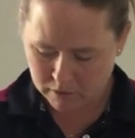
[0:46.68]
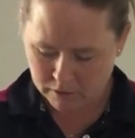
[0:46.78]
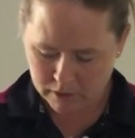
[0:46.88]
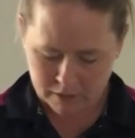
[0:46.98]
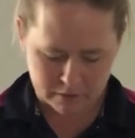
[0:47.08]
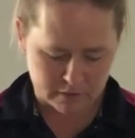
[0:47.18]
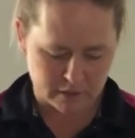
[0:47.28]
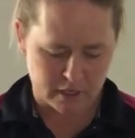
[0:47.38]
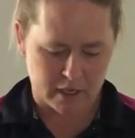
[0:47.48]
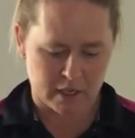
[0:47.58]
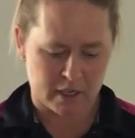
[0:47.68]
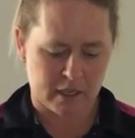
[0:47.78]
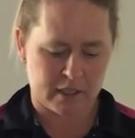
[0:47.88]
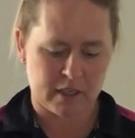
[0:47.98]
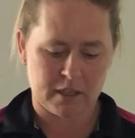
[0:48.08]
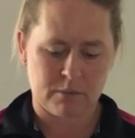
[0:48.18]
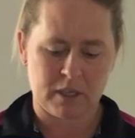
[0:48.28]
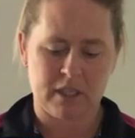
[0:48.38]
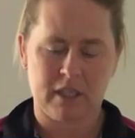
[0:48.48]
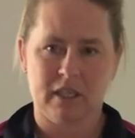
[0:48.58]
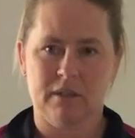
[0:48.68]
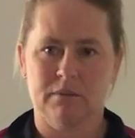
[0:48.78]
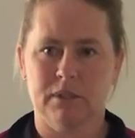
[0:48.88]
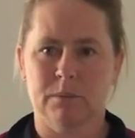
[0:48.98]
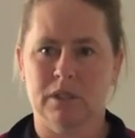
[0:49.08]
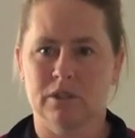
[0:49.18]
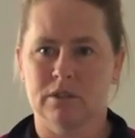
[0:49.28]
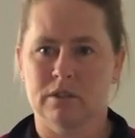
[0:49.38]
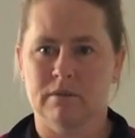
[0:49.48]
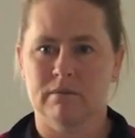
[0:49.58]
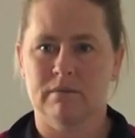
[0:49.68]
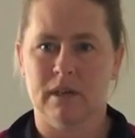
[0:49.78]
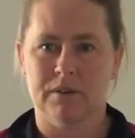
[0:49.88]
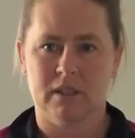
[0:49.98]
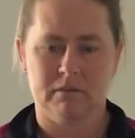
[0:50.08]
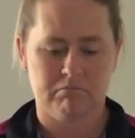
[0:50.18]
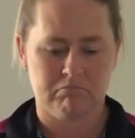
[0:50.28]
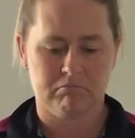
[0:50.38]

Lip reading: Okay, and another one which we use very